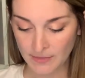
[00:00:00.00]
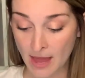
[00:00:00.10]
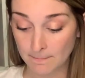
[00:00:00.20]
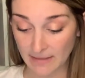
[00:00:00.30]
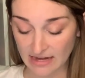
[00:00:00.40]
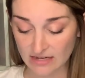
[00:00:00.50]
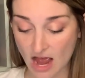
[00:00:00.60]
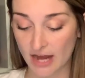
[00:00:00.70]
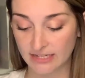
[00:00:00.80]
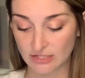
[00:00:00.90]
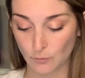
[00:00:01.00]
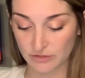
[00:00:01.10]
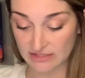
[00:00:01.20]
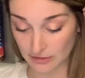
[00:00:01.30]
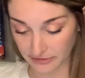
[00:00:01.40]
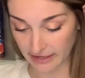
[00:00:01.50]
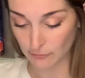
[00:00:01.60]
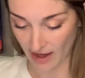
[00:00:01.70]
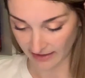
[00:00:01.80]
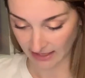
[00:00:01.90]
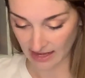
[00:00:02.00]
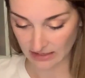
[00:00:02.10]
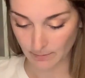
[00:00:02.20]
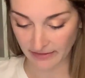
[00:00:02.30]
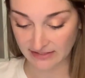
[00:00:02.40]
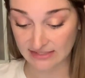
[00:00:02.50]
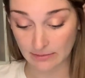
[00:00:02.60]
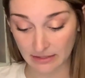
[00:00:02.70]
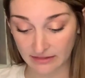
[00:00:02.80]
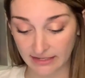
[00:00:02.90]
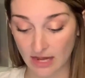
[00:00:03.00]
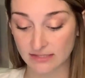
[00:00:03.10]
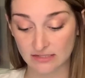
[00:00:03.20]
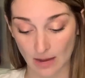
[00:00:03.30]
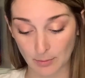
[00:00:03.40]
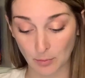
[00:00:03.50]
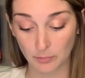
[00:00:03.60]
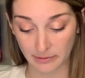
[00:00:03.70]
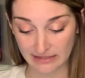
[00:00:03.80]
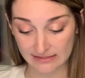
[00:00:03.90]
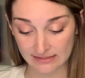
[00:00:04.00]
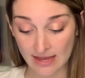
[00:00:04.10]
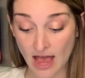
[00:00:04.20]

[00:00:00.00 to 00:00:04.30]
Mankind was nearly eradicated by the seemingly unstoppable beasts